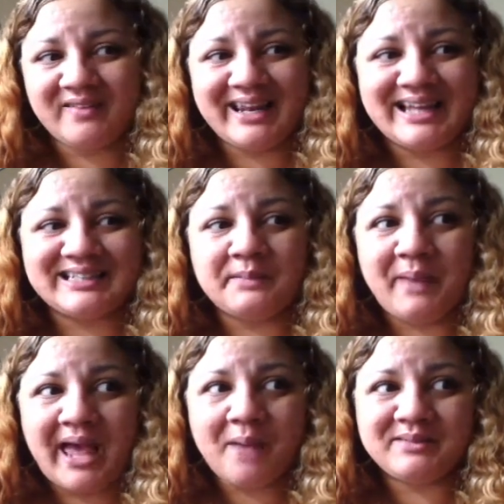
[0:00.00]
that actually
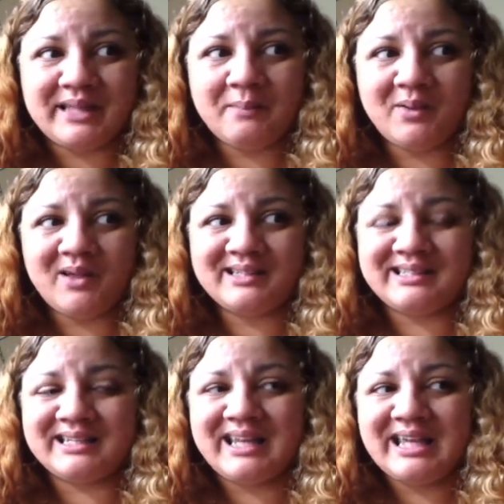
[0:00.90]
perhaps that
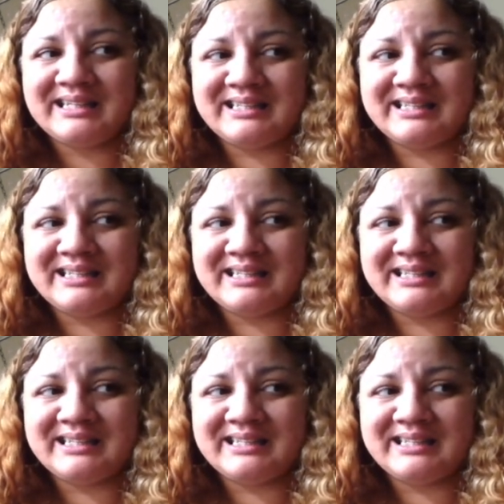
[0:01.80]
person